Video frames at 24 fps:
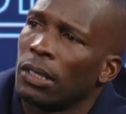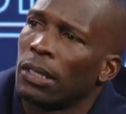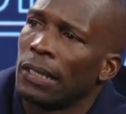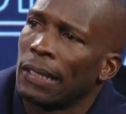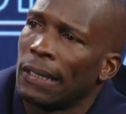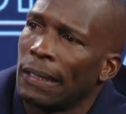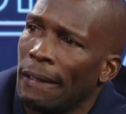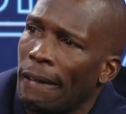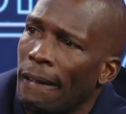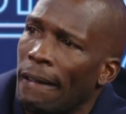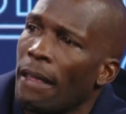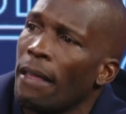
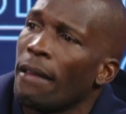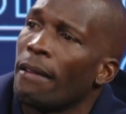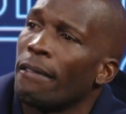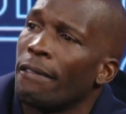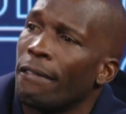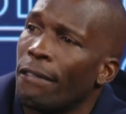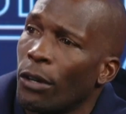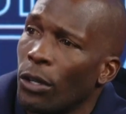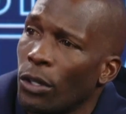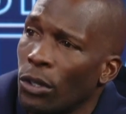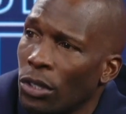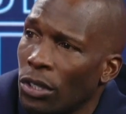Smart man.
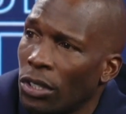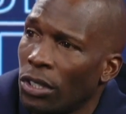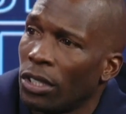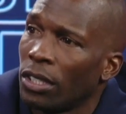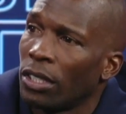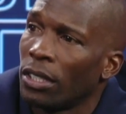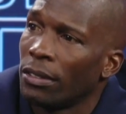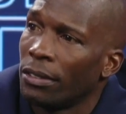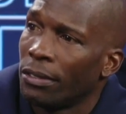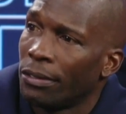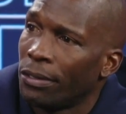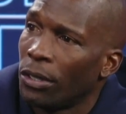
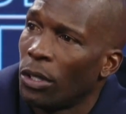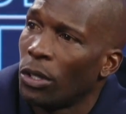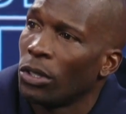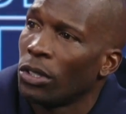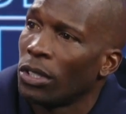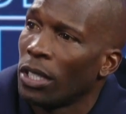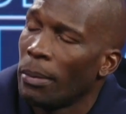First.